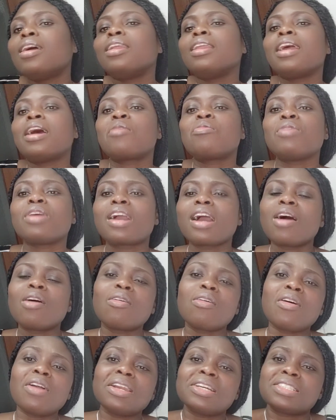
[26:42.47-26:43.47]
then we can
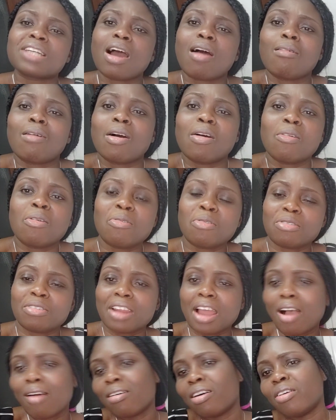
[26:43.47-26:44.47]
call it our
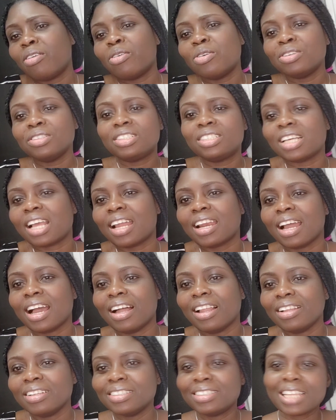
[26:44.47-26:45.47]
own
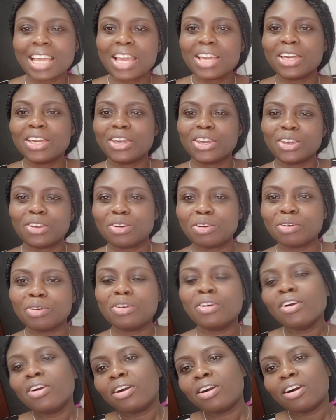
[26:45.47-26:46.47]
channel. Thank
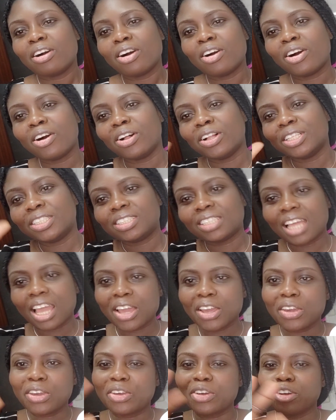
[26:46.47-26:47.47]
you all.
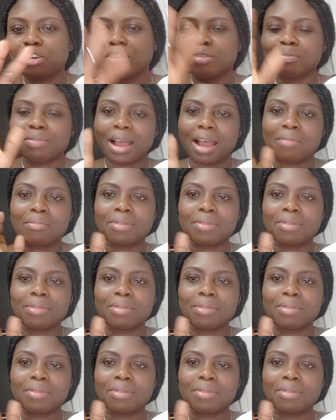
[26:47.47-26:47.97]
Thank you. Bye